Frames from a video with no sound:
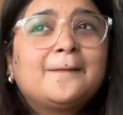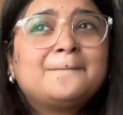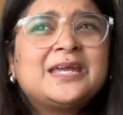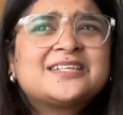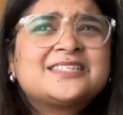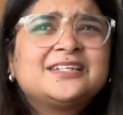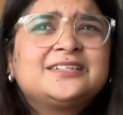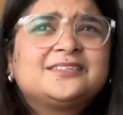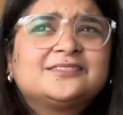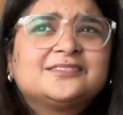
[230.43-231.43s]
makes
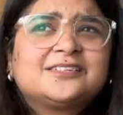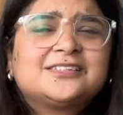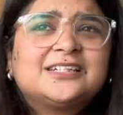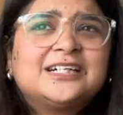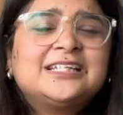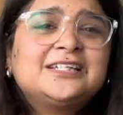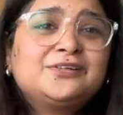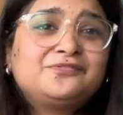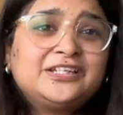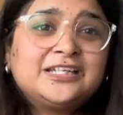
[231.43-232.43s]
it a
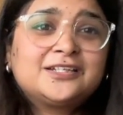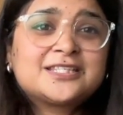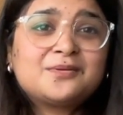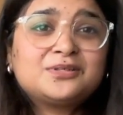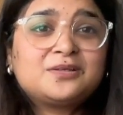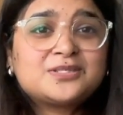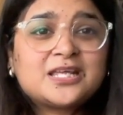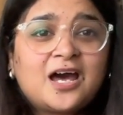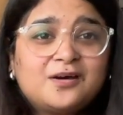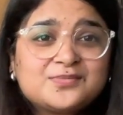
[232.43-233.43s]
little weak, sometimes
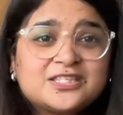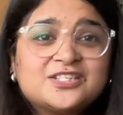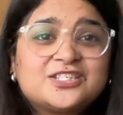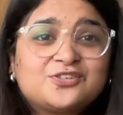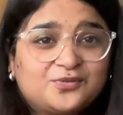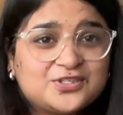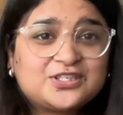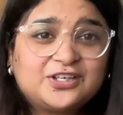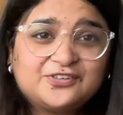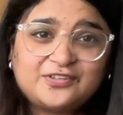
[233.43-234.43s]
harms the stones
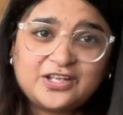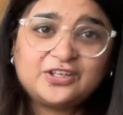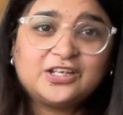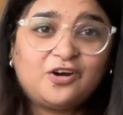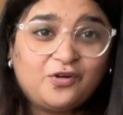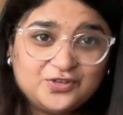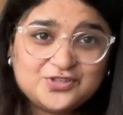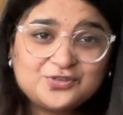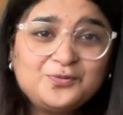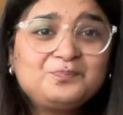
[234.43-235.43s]
that you're wearing
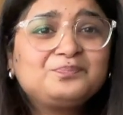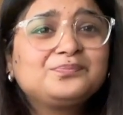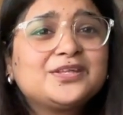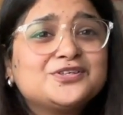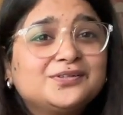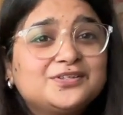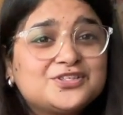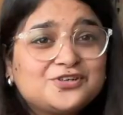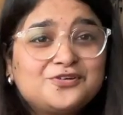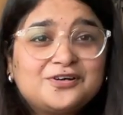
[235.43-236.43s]
also.
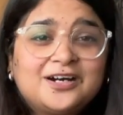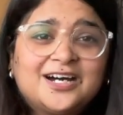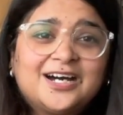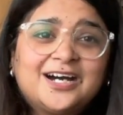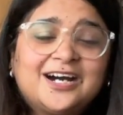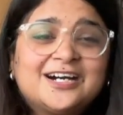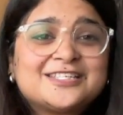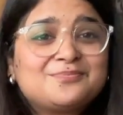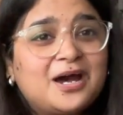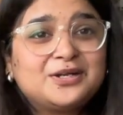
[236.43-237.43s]
So, a
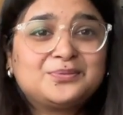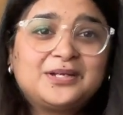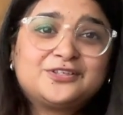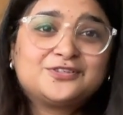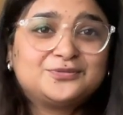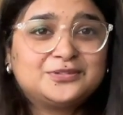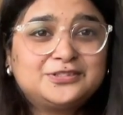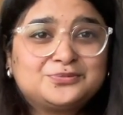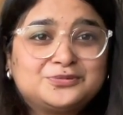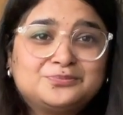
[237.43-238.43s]
smart way to do
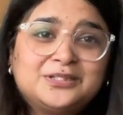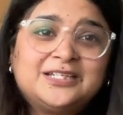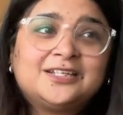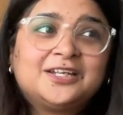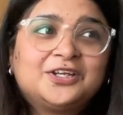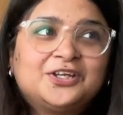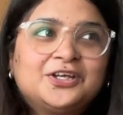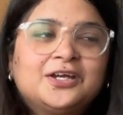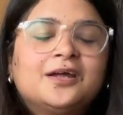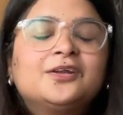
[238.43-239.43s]
it would be
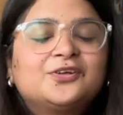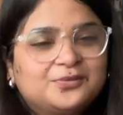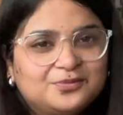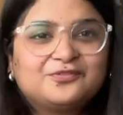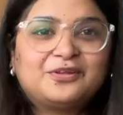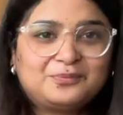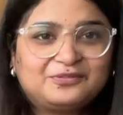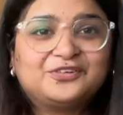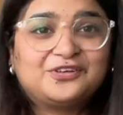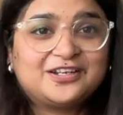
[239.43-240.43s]
to remove them
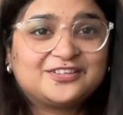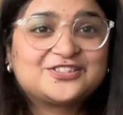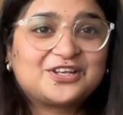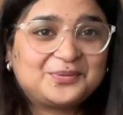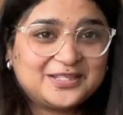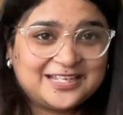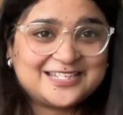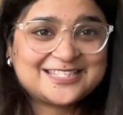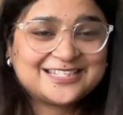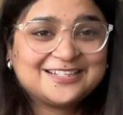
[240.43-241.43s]
before you enter the shower. Yes,